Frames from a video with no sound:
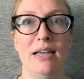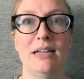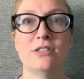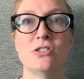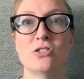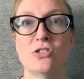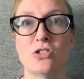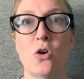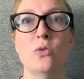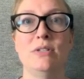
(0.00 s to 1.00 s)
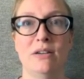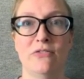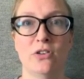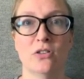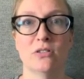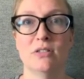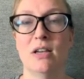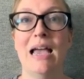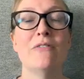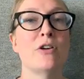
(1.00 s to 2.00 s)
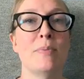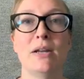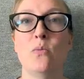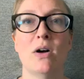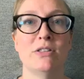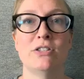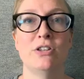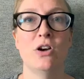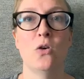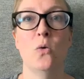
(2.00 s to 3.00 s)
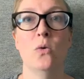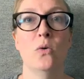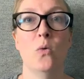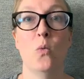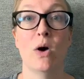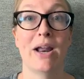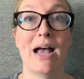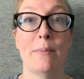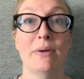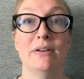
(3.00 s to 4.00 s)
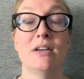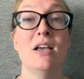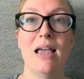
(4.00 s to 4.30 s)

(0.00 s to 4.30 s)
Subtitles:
It's so difficult. Everybody wants to know what happened.